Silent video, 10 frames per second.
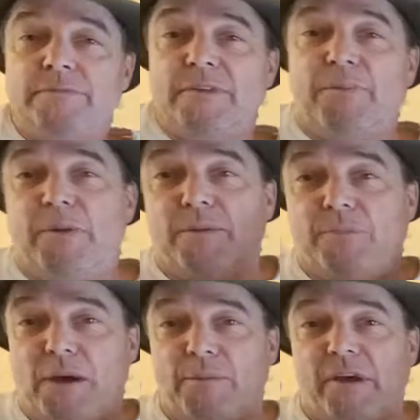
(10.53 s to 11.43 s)
Yep, I'm
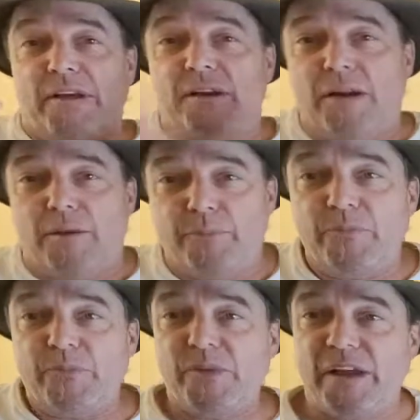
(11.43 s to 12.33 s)
not making it up.
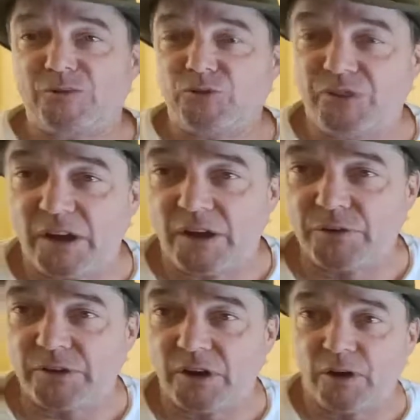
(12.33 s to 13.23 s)
Actual
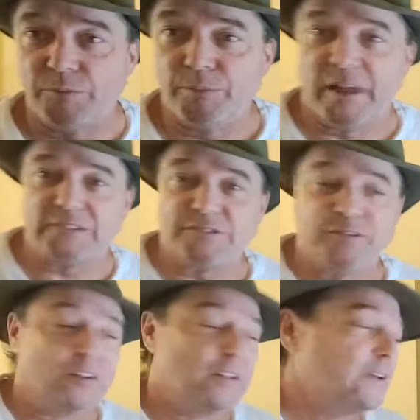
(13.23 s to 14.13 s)
town called Blacksville.